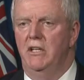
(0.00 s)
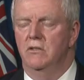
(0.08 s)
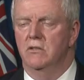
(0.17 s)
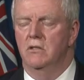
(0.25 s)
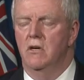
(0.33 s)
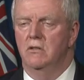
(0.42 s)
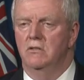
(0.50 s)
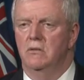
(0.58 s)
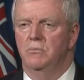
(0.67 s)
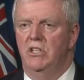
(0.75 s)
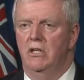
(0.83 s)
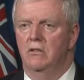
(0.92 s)
in those
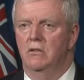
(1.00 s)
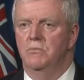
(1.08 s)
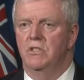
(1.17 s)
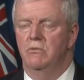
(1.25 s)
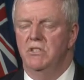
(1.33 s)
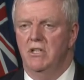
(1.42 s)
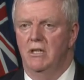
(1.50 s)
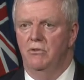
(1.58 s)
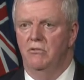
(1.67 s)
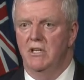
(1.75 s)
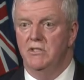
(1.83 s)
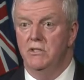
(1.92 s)
long-term care homes and
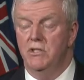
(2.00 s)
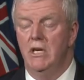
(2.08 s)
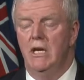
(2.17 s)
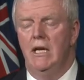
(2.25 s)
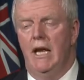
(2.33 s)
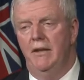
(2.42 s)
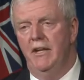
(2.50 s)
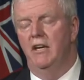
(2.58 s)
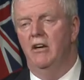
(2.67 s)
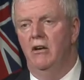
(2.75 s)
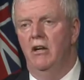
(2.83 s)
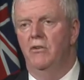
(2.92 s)
retirement residents, and
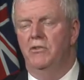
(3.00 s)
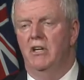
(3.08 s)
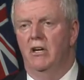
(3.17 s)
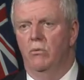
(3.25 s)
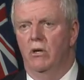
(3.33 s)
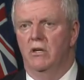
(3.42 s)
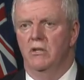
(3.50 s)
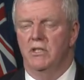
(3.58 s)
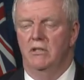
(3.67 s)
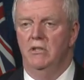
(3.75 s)
then our healthcare workers.